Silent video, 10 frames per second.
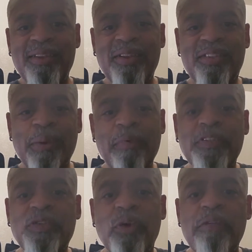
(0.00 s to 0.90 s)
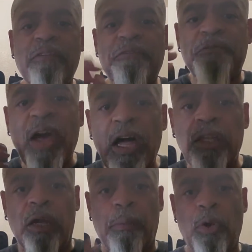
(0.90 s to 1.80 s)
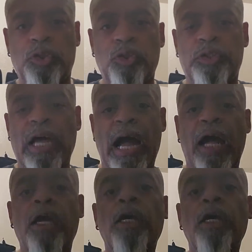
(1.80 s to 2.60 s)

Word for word: Some of us don't even feel an emotional tie